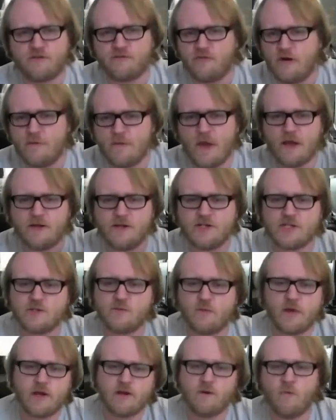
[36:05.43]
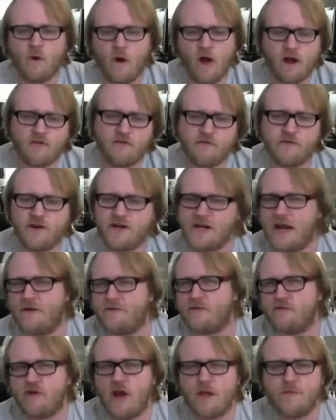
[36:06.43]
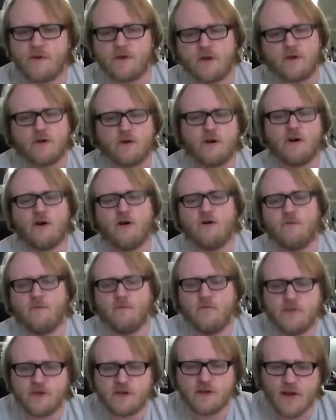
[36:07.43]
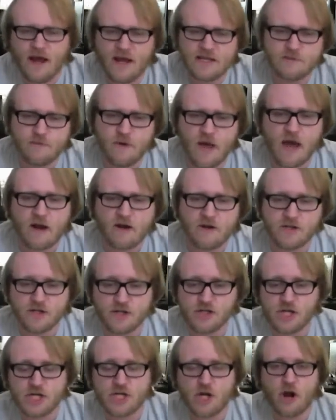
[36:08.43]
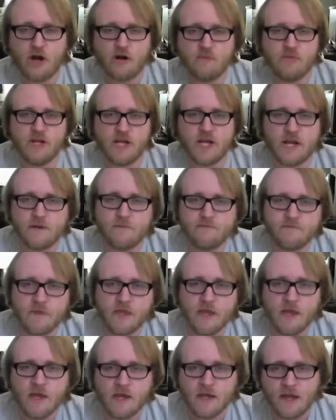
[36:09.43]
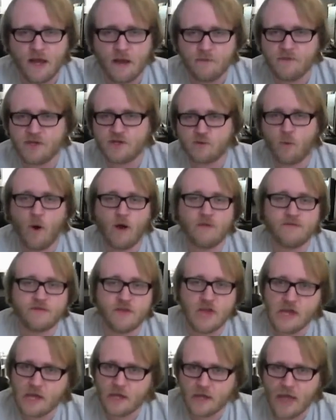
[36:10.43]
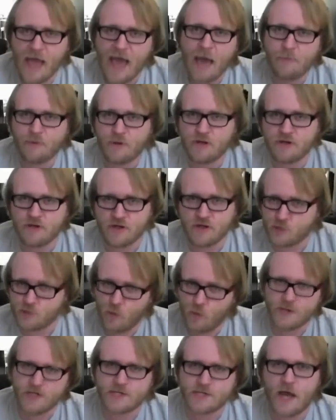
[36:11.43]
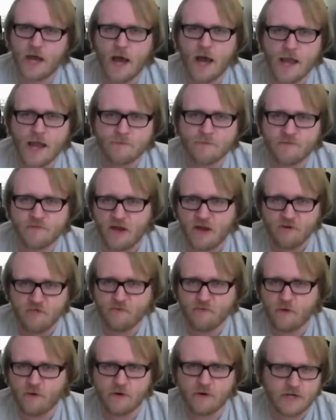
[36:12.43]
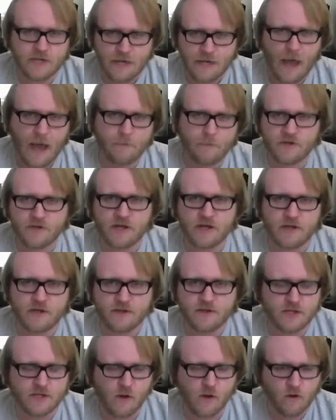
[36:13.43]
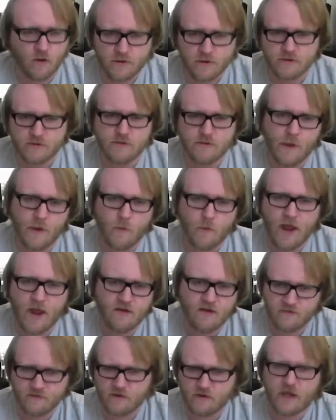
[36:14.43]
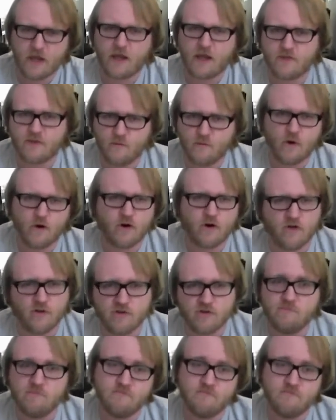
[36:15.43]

three men in Sweden walked free after raping a girl with a glass bottle until she started to bleed. Yeah, this one thing happened this one time, therefore adopt uh, this whole new way of looking at the world.